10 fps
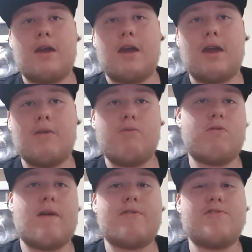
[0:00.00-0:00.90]
and we'll
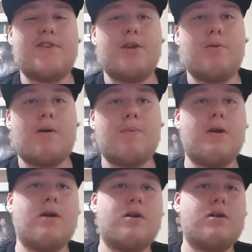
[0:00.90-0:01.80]
wrap this video up.
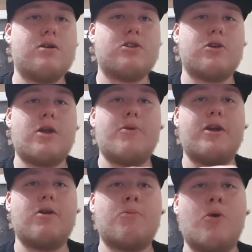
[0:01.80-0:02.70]
So here we
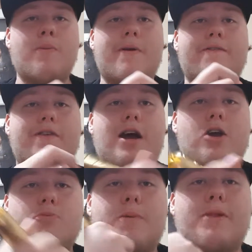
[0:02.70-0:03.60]
go.
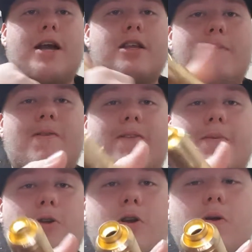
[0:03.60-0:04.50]
0.15s by Black Diamond
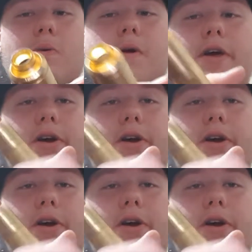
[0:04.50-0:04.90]
Vapor Co.